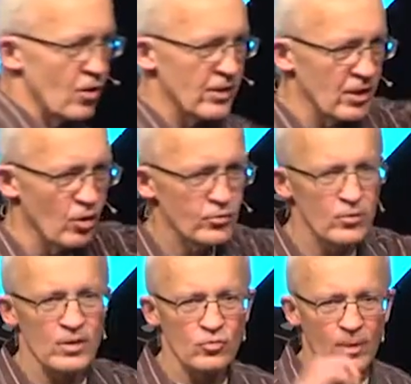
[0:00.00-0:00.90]
on the altar,
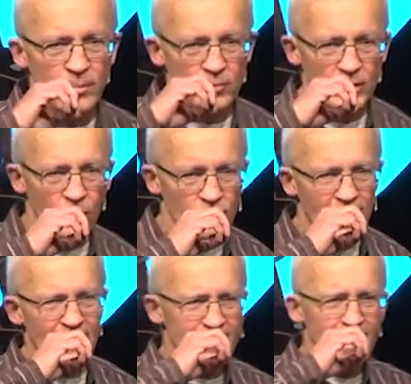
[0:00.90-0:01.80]
the trumpet would go
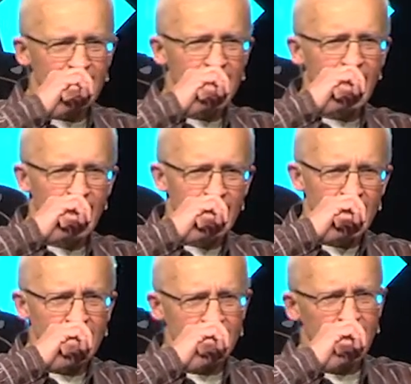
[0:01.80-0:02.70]
da-da-da-da,
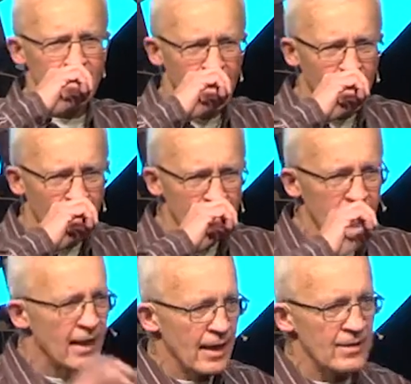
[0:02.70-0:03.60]
da-da-da-da.
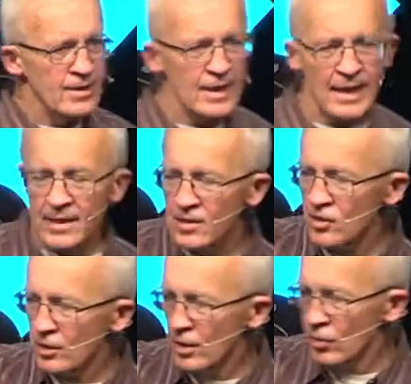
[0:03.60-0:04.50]
And then they had
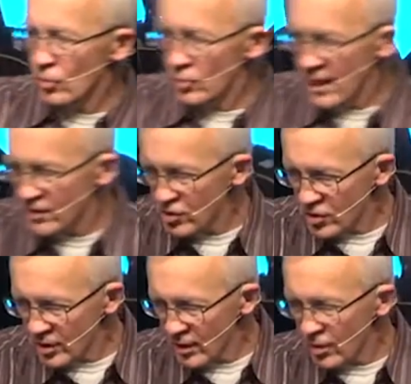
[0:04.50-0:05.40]
this little, just
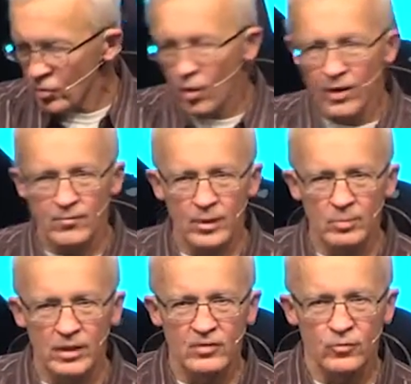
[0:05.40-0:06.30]
little offering
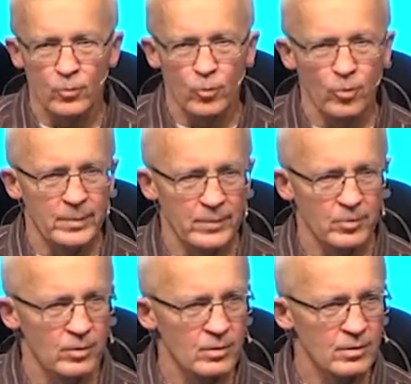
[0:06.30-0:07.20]
place for poor
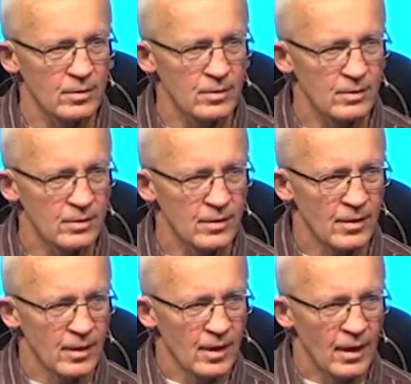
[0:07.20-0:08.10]
people.
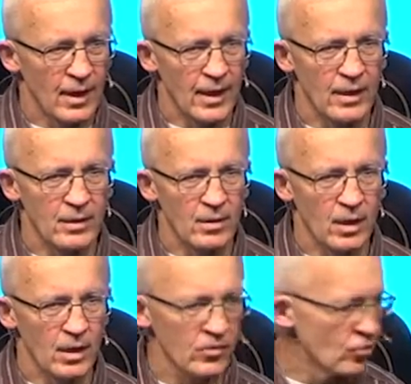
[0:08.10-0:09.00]

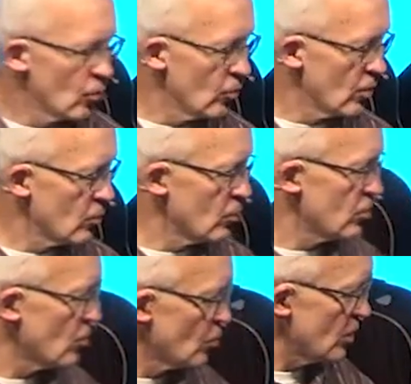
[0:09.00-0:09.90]
And so there
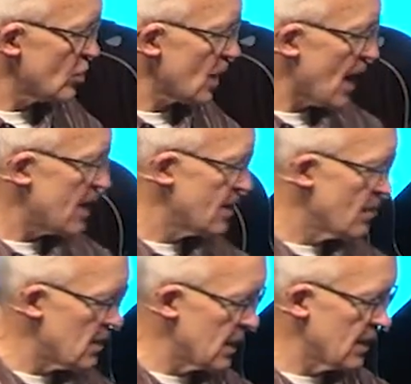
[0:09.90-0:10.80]
was a rich guy
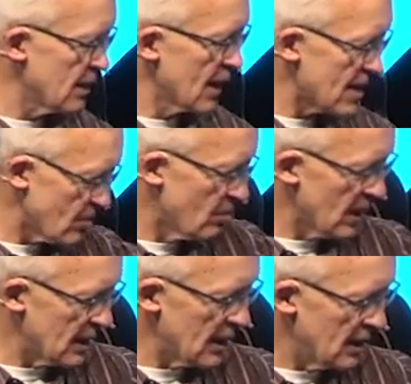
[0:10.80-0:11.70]
dumping in lots of
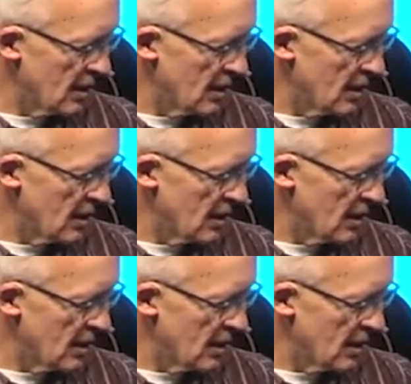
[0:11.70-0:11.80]
money.